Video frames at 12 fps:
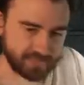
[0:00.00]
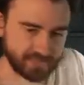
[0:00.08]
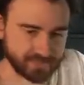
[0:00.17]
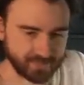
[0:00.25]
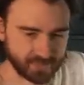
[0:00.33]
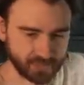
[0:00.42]

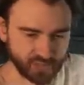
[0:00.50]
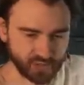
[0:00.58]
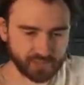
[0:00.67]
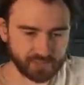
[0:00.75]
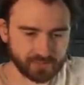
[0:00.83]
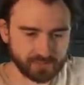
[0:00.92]
That's pretty
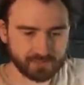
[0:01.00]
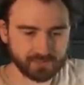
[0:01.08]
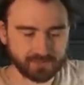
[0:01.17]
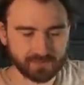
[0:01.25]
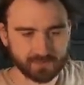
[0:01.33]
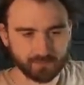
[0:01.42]
good.
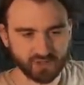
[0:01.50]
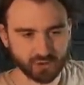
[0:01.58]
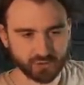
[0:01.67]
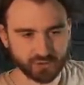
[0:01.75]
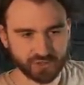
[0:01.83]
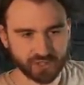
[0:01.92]

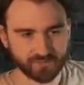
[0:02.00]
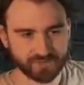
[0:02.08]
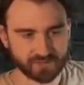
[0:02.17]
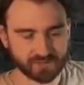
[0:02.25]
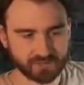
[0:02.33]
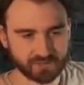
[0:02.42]
Big
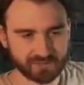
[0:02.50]
Jeffs.